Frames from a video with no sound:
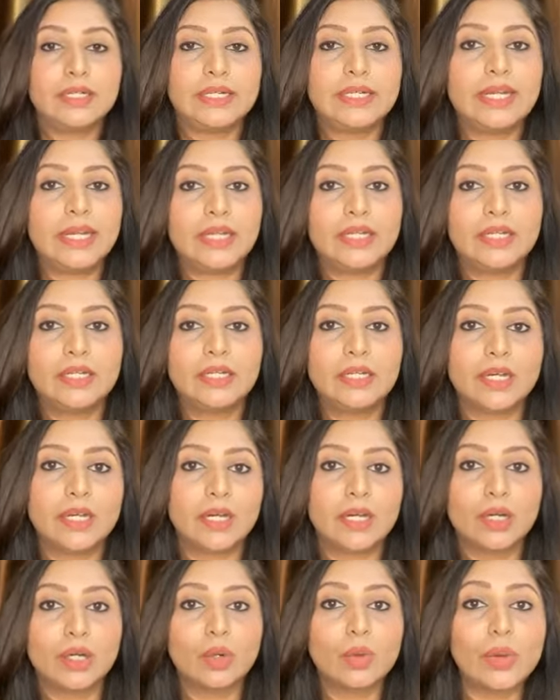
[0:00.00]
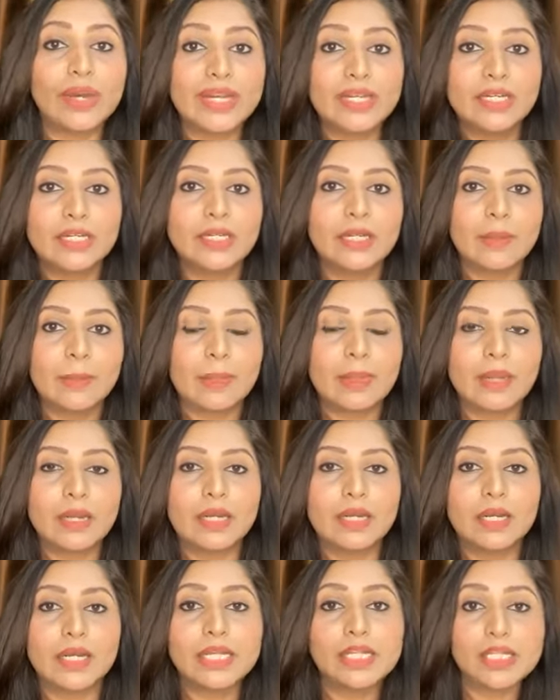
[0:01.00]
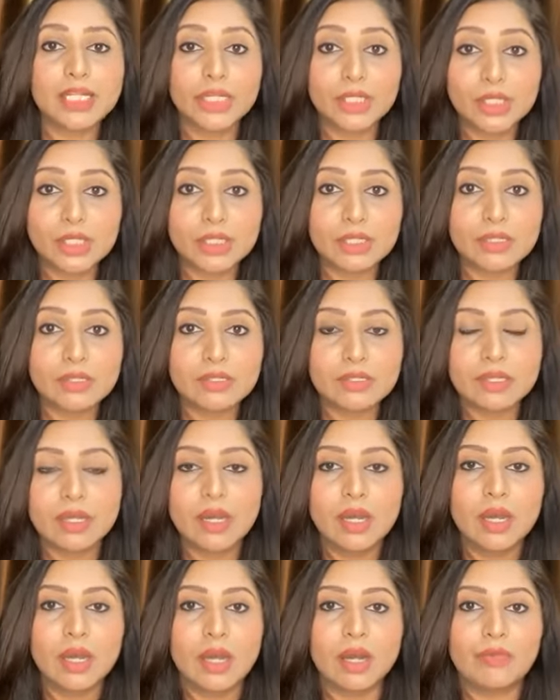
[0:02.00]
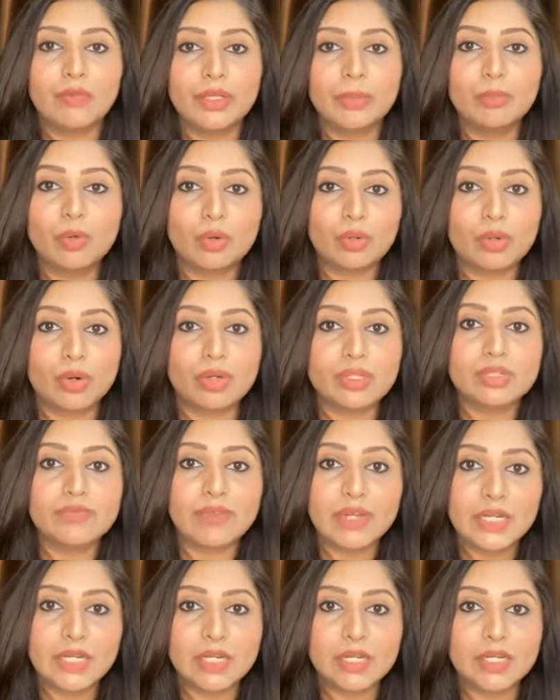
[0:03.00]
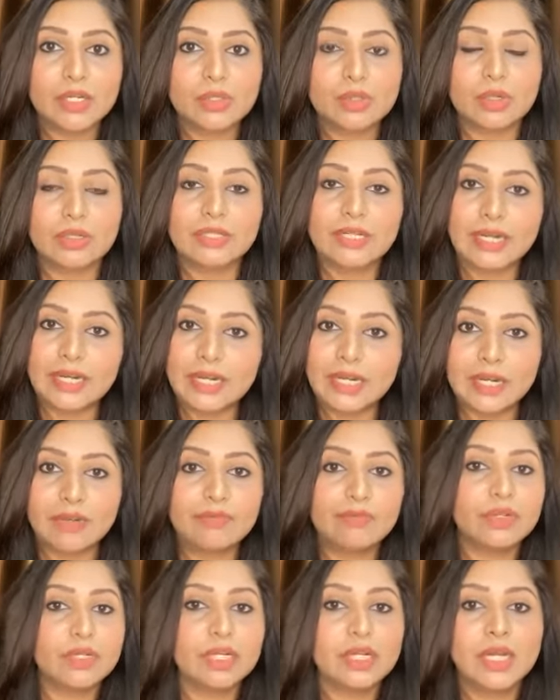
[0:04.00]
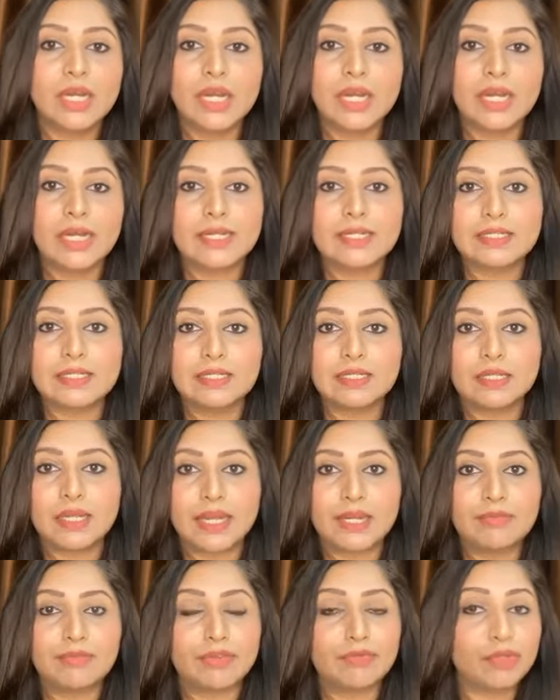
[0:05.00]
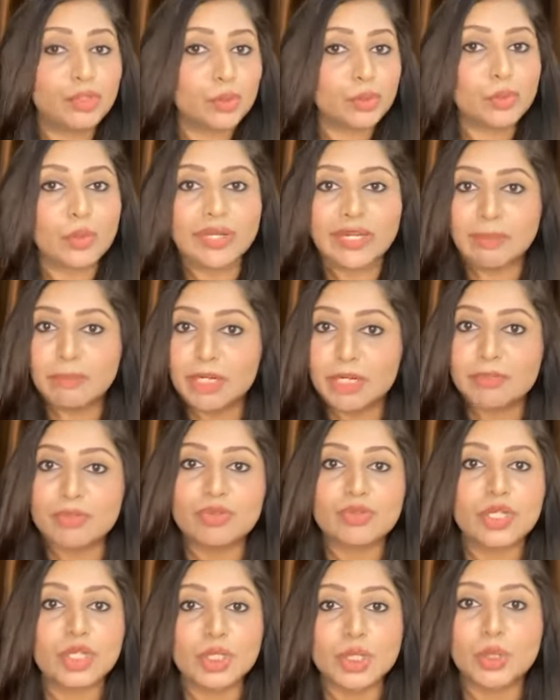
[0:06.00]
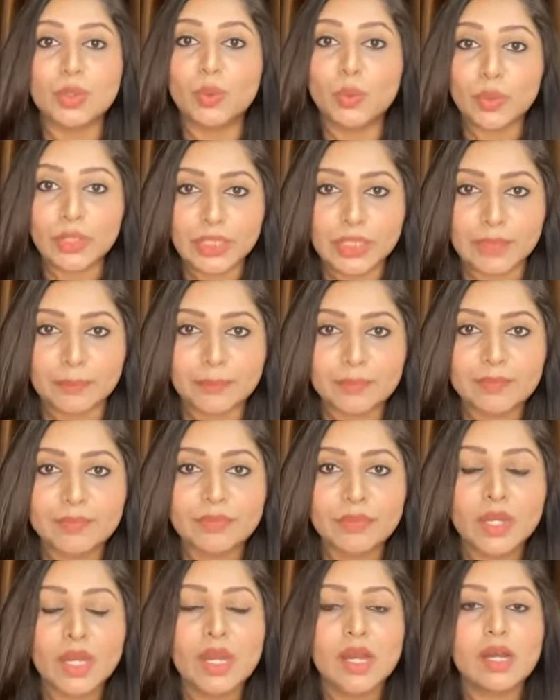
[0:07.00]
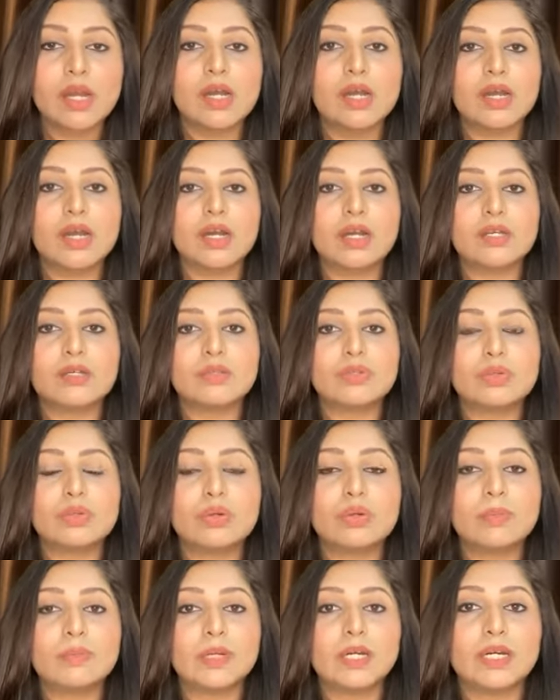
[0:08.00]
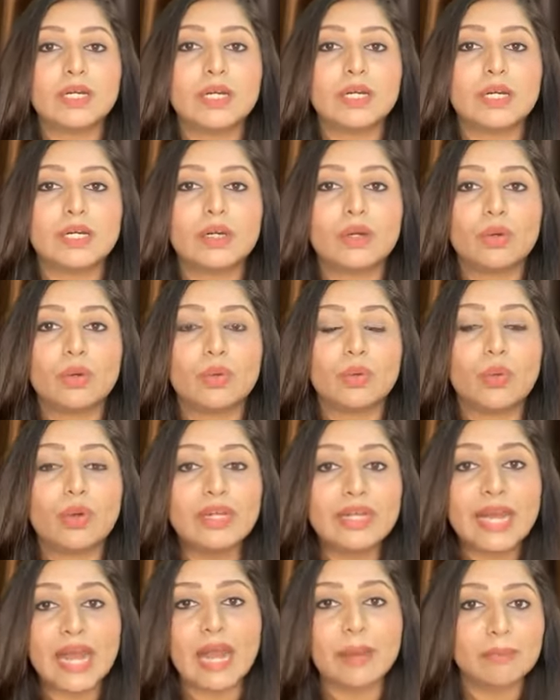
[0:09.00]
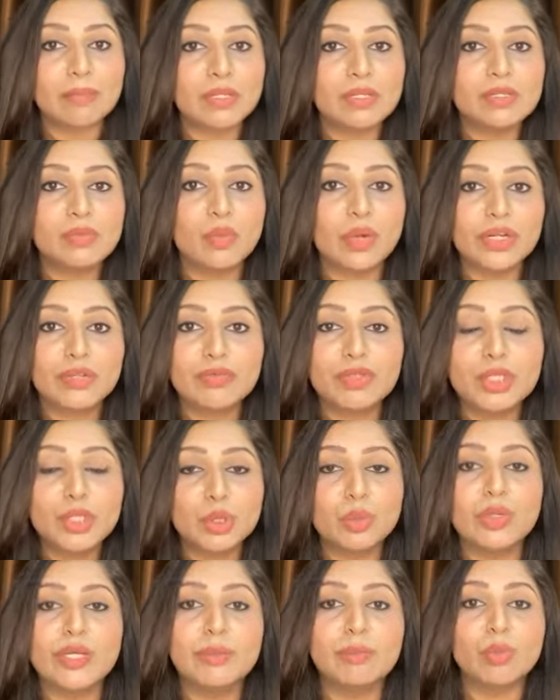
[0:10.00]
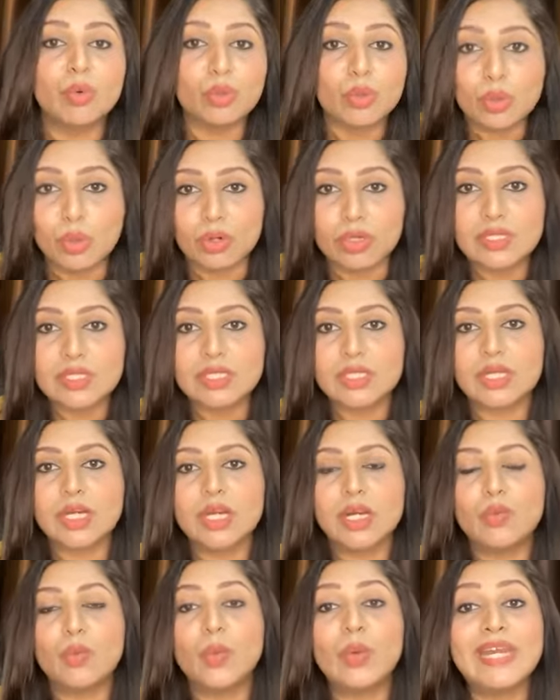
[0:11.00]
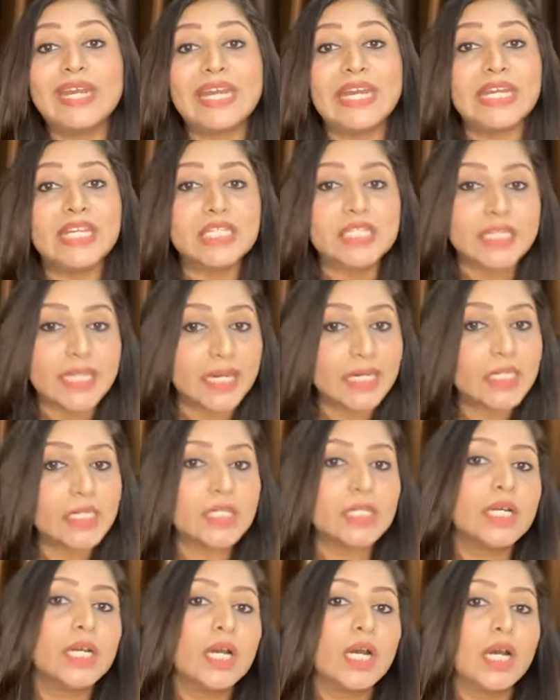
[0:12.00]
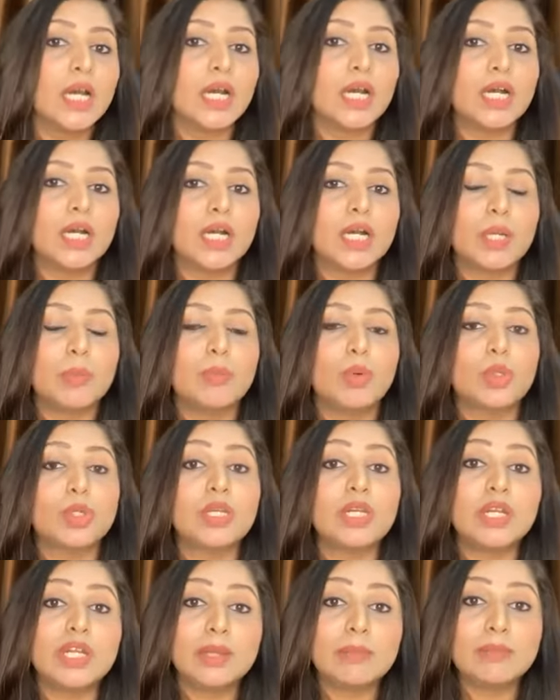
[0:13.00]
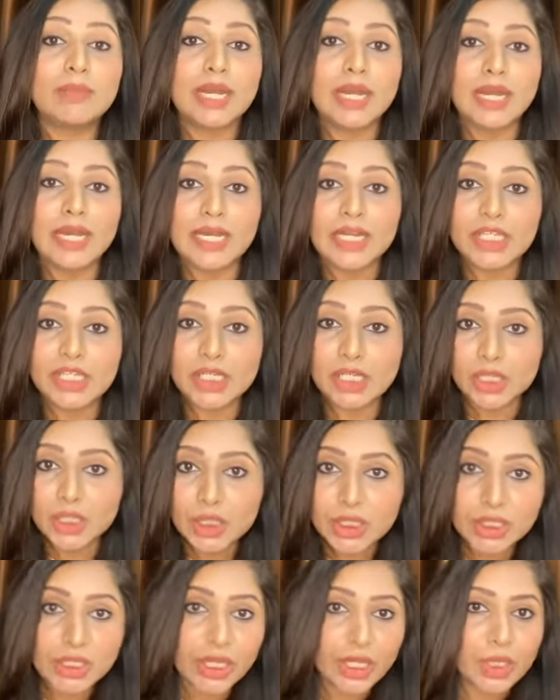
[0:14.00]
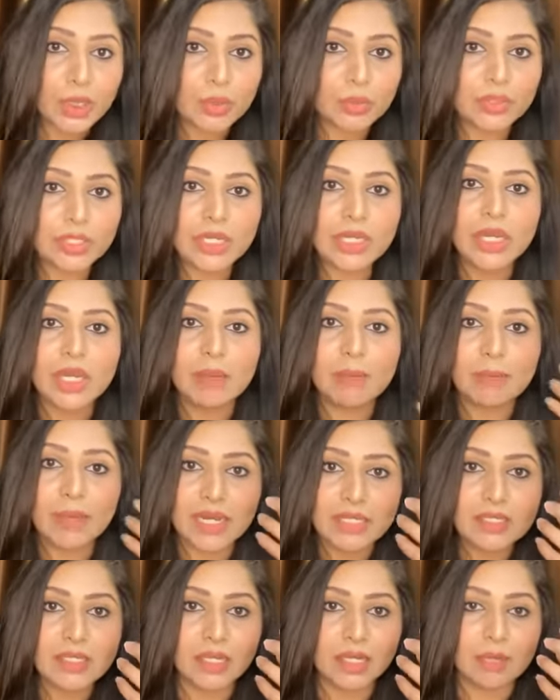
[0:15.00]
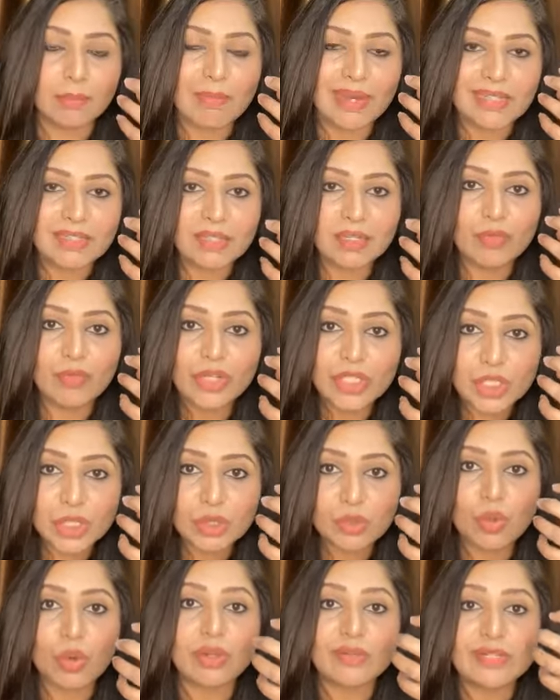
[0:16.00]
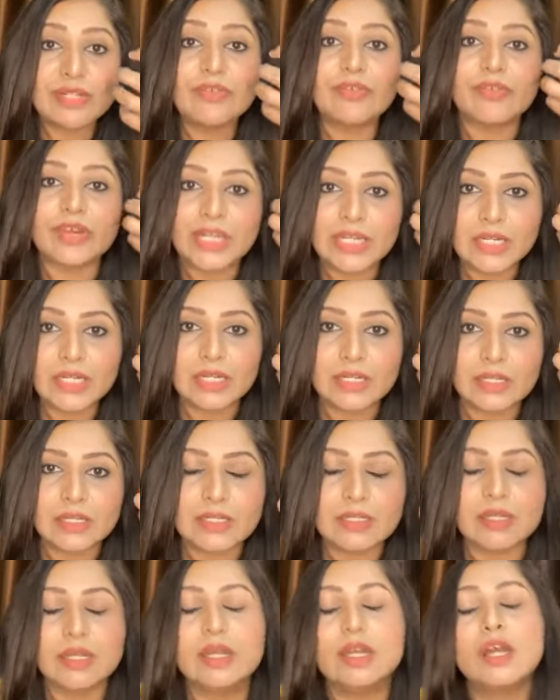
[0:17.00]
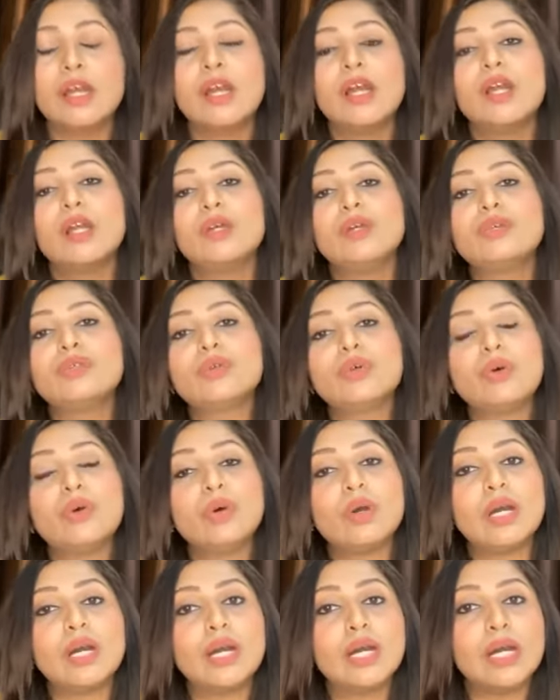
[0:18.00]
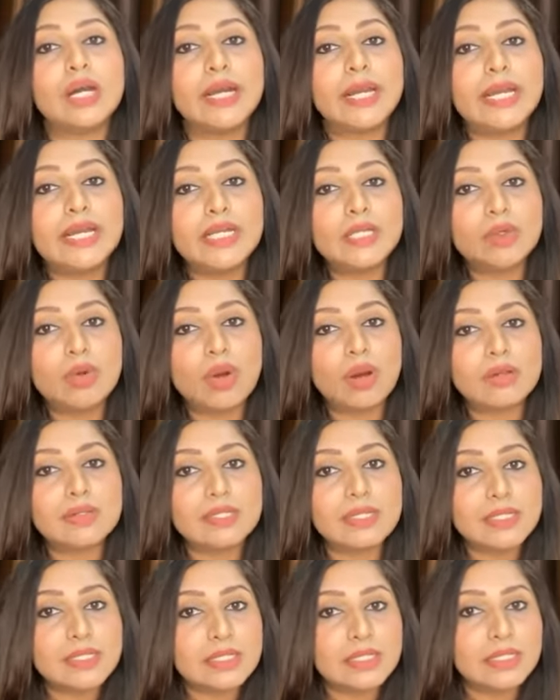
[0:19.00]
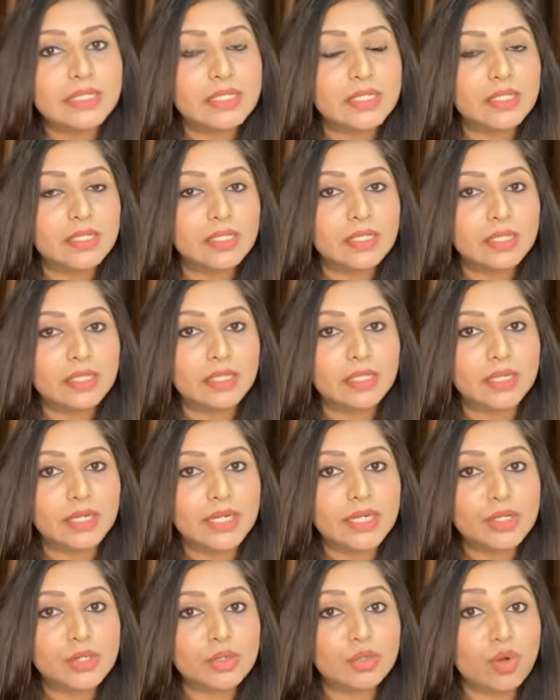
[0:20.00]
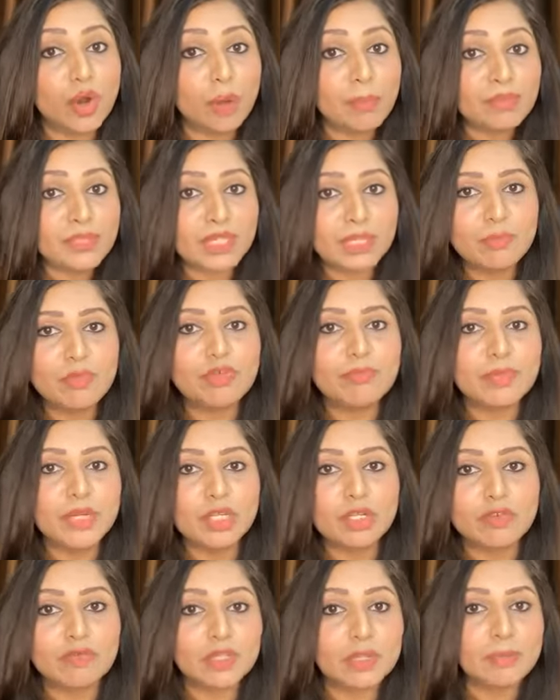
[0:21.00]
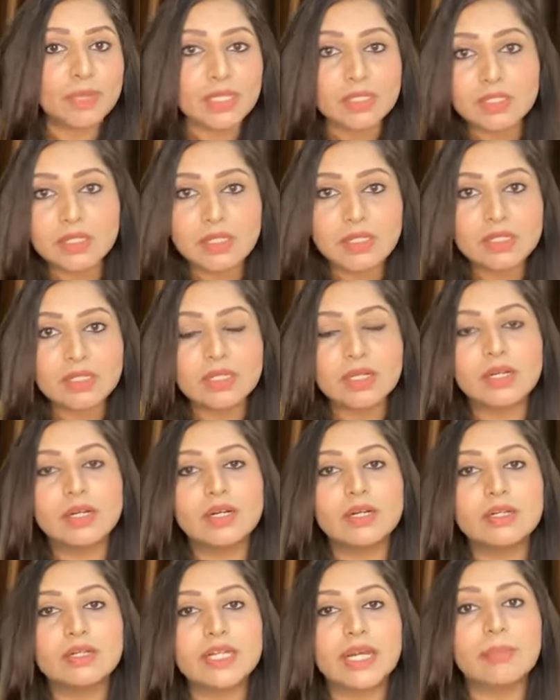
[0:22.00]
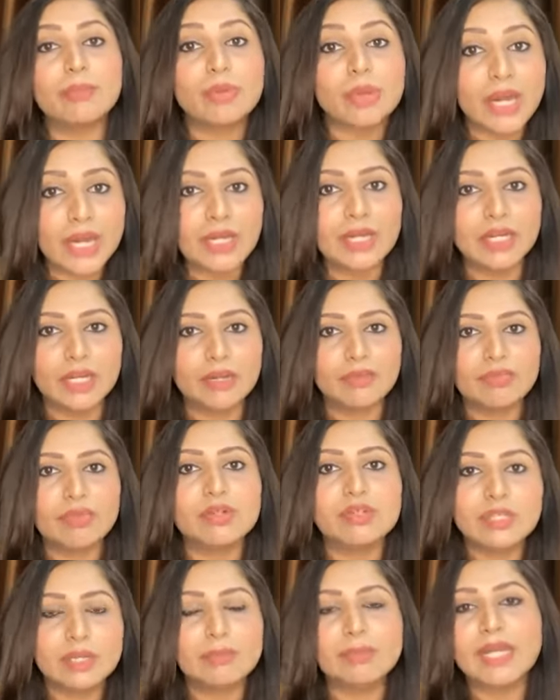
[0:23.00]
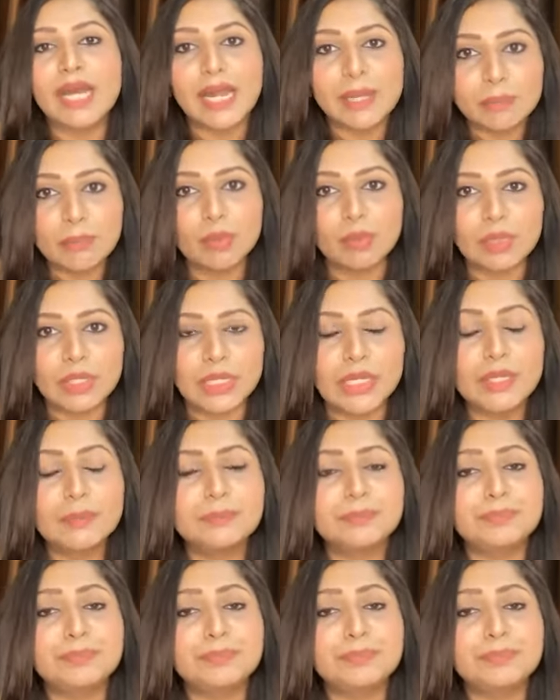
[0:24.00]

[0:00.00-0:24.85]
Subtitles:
get quick injections with Botox, fillers, or thread lift is like 15 to 20 minute procedure only. What happens, what we do in Botox, we inject botulinum injection into the muscle which is causing wrinkles. So it causes it stops the movement of the muscles temporarily for some time only,